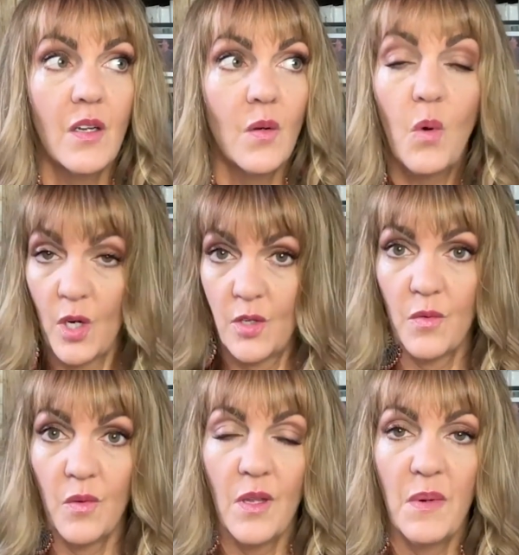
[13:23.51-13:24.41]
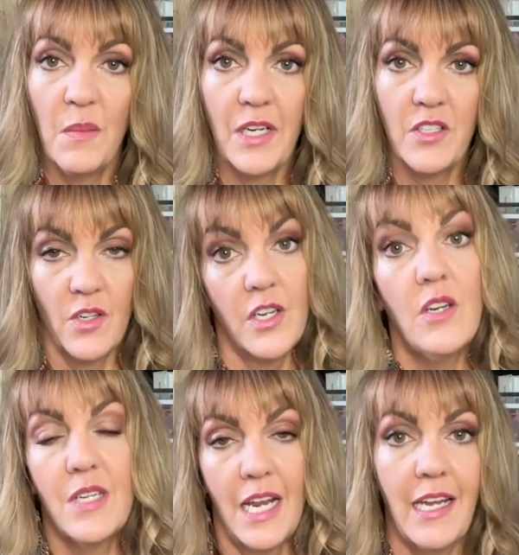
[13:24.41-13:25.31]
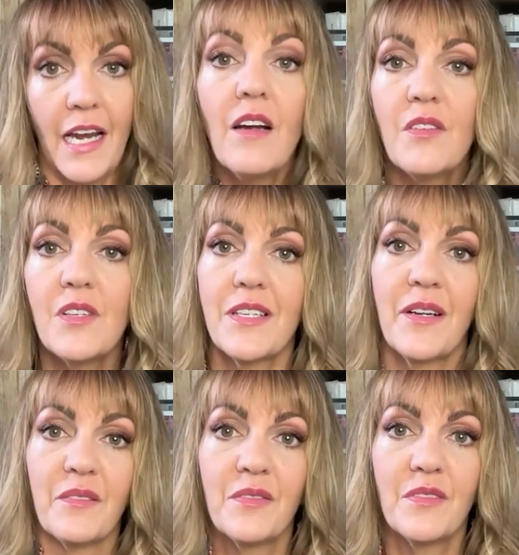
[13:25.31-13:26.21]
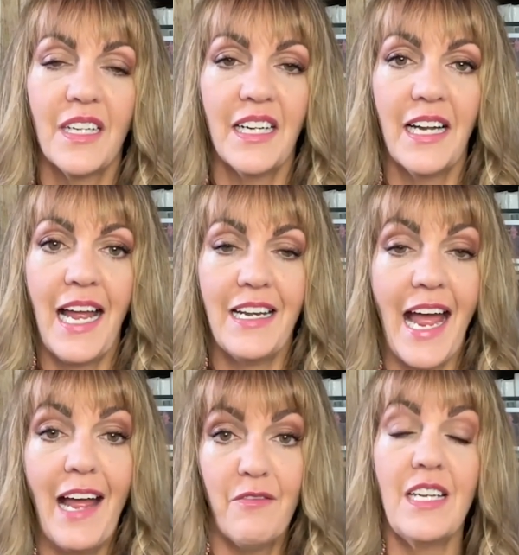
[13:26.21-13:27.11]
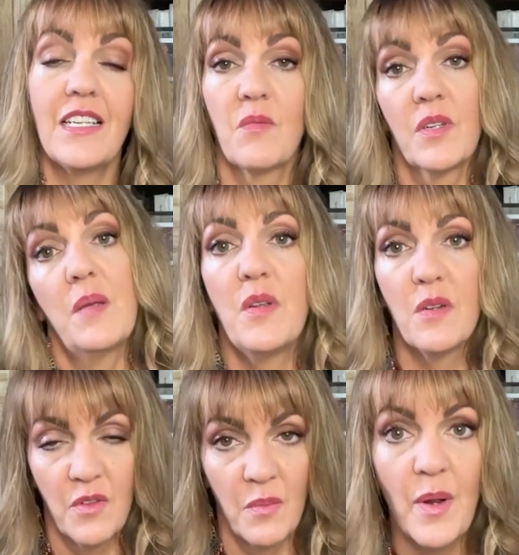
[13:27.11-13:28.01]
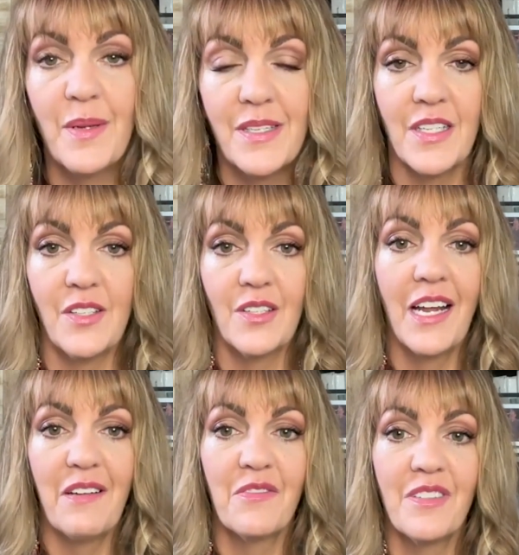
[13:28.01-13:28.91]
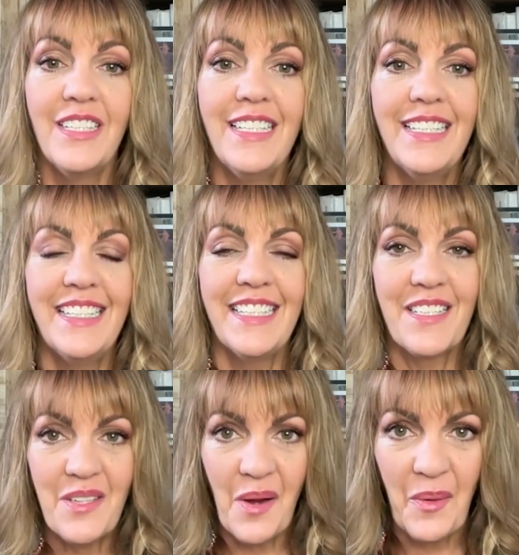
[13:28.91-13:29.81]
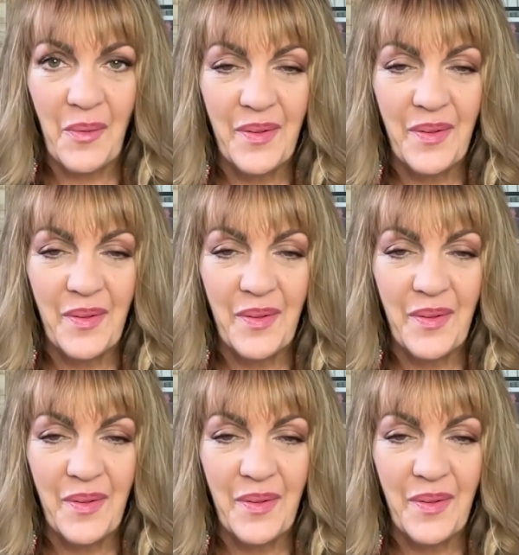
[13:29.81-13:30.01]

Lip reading: work through them, and make sure you take care of yourself and have these really beautiful moments in your life. So